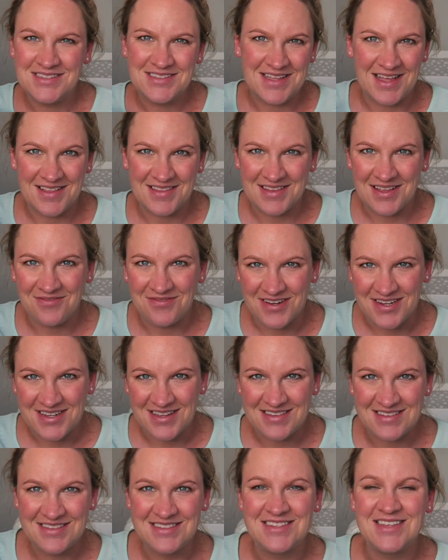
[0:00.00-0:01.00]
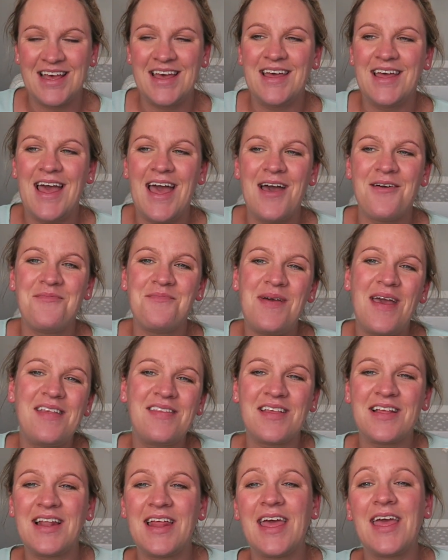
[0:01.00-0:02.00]
Sounds lovely, doesn't it? And
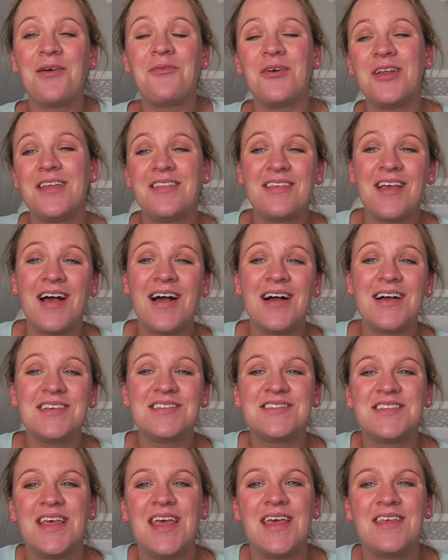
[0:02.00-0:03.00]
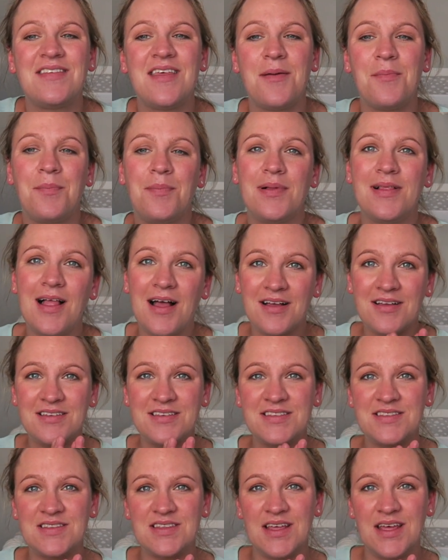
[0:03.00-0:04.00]
basically what it does is it
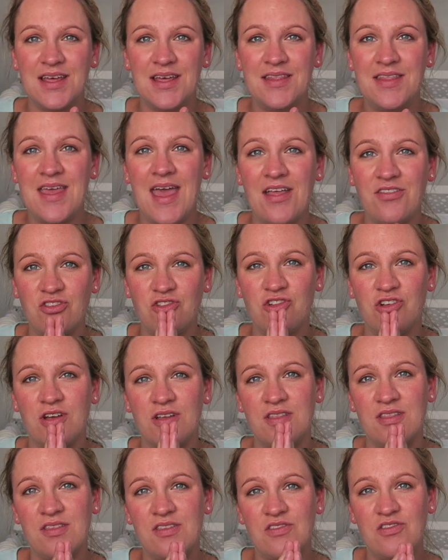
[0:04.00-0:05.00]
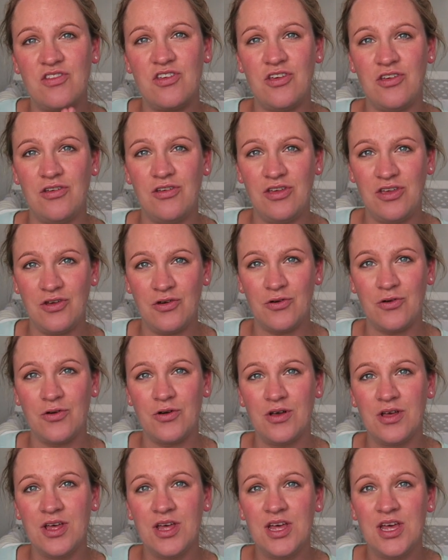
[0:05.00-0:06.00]
plugs the entrance to
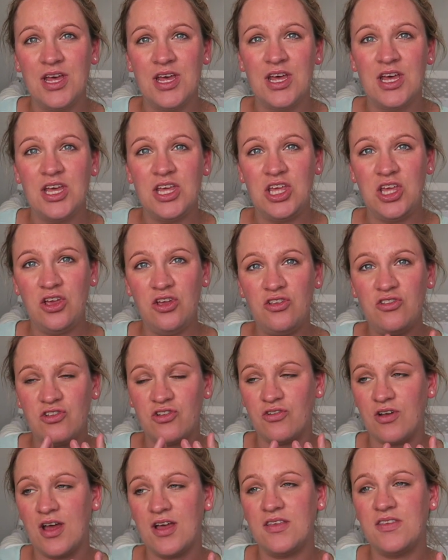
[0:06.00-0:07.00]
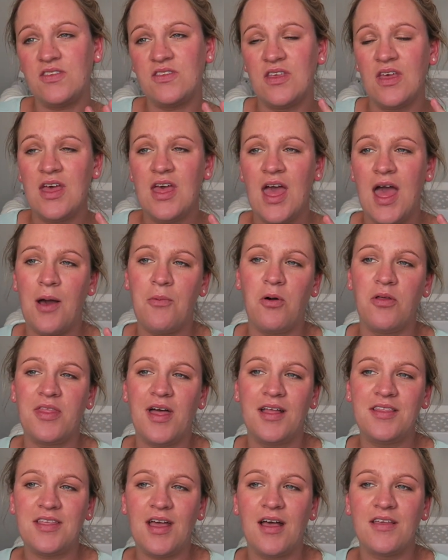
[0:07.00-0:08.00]
your uterus, and what
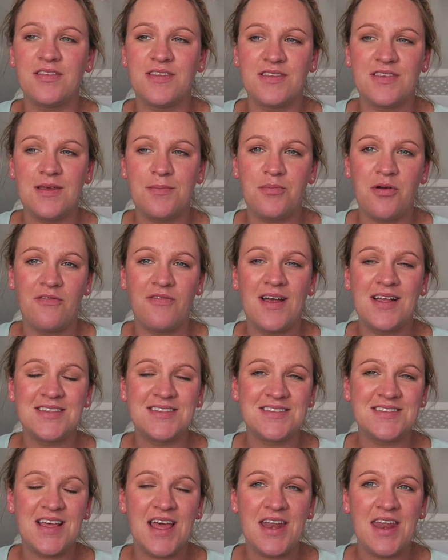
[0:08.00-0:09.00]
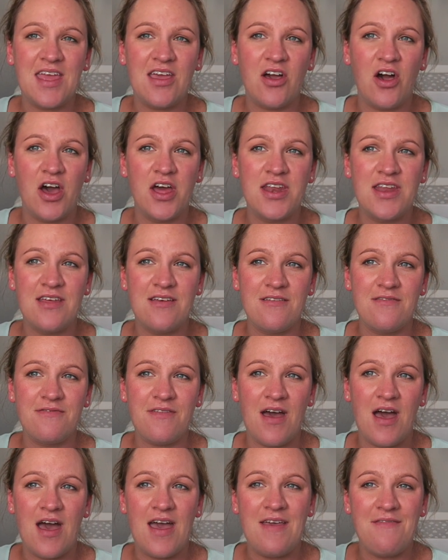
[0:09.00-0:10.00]
that does is it prevents any kind
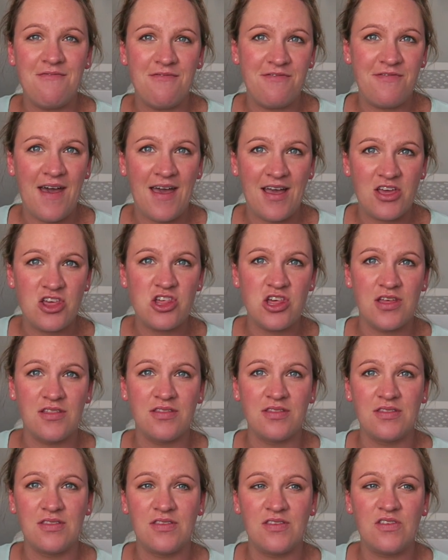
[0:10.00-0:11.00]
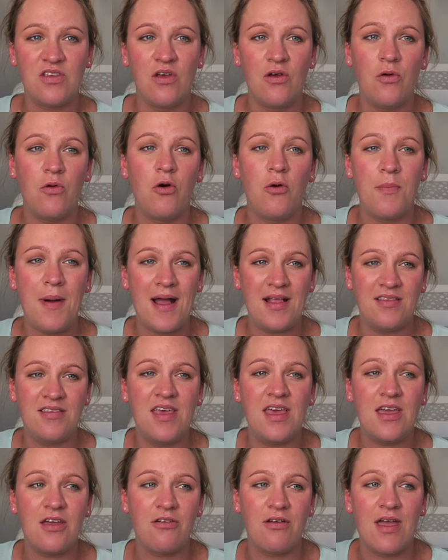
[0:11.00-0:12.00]
of infections or
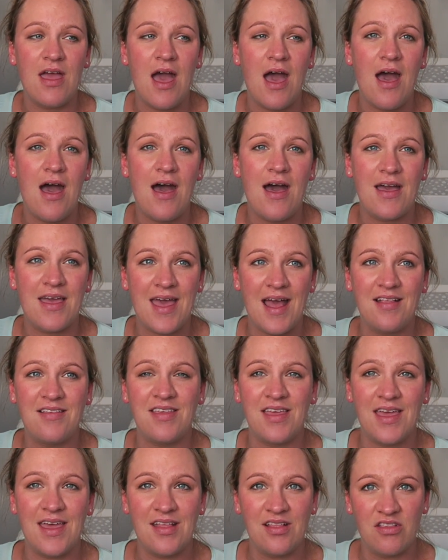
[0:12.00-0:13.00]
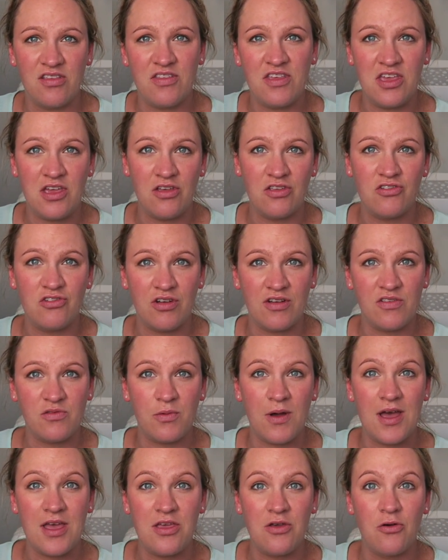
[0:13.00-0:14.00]
bacteria getting into the uterus
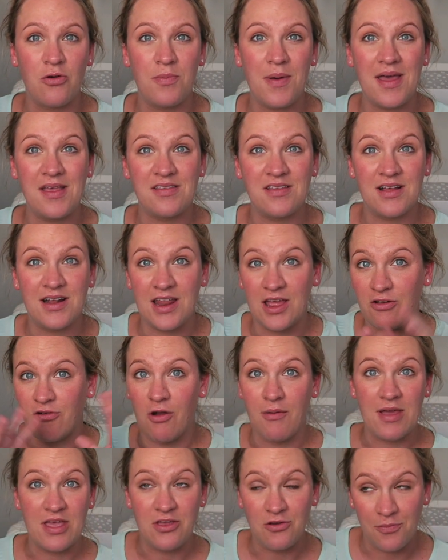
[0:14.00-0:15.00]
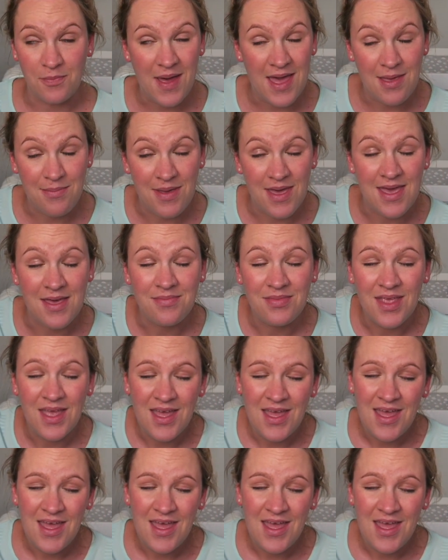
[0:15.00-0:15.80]
where you're basically growing your baby.